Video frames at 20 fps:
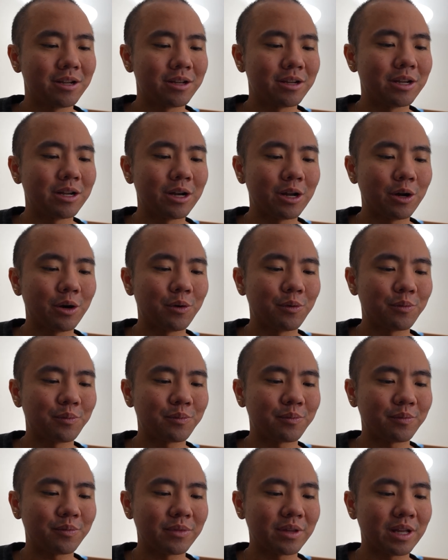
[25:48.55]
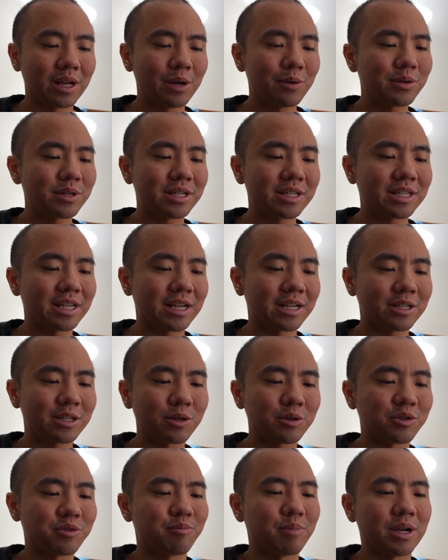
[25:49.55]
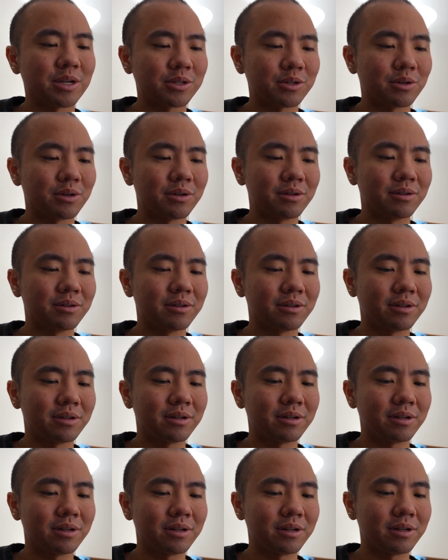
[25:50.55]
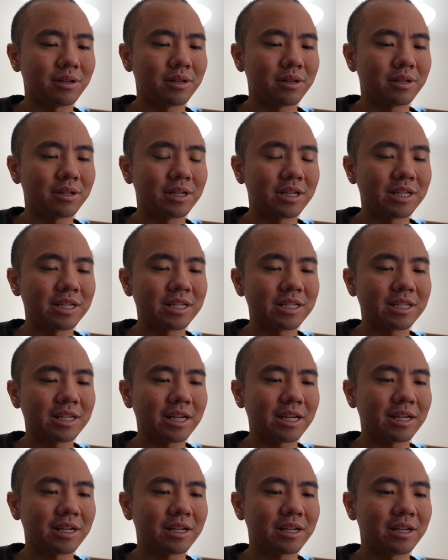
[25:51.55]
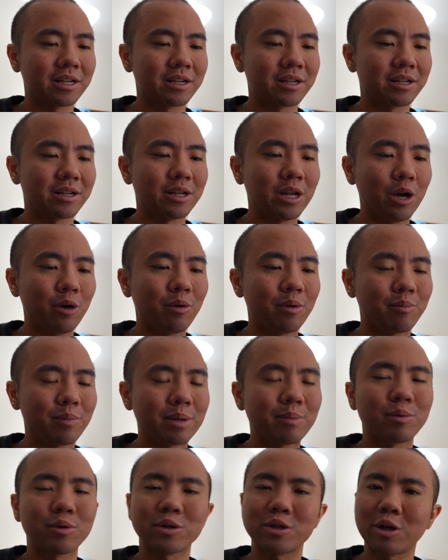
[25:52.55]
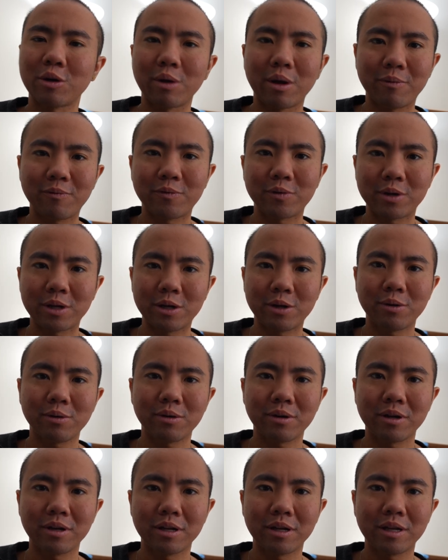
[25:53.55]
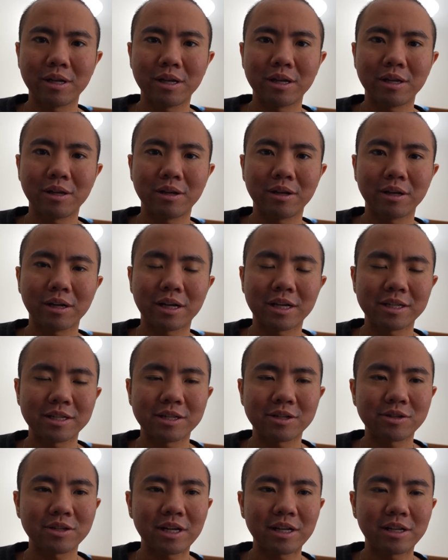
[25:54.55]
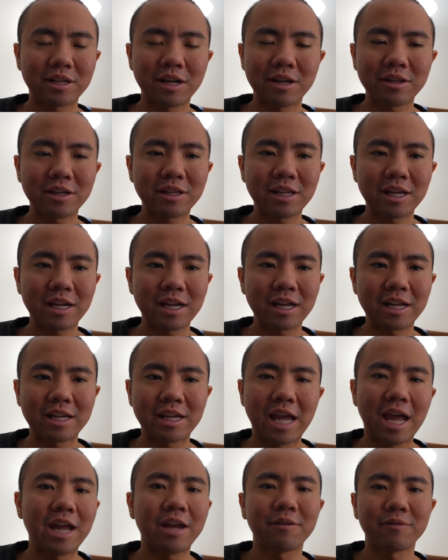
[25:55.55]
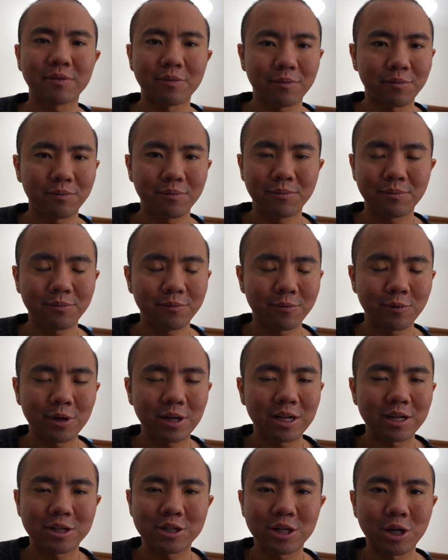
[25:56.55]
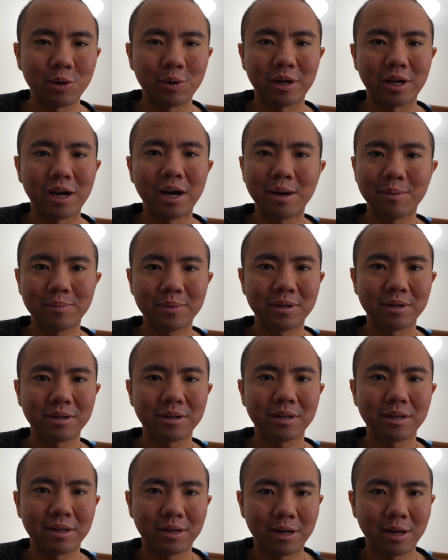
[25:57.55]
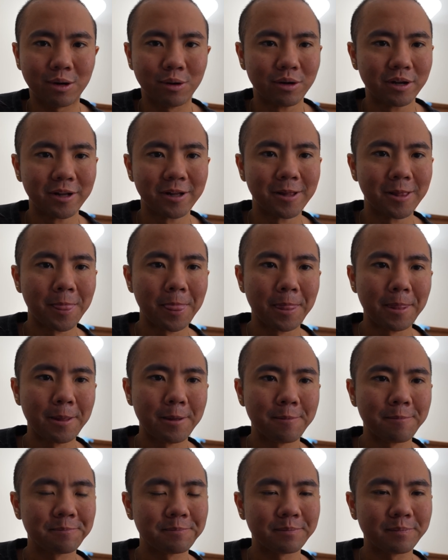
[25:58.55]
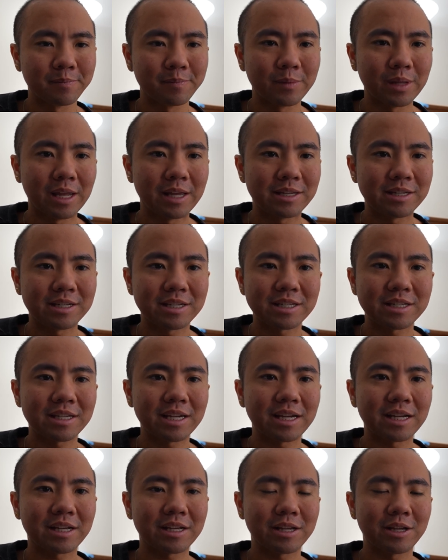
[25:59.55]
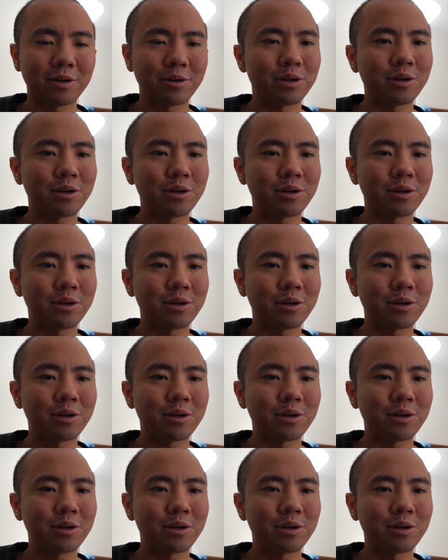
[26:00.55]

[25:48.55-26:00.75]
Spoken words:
you know, it was just like so special to just like know when people showed up for you, because there's like nothing they could gain from freaking showing up. You know, it's just like you're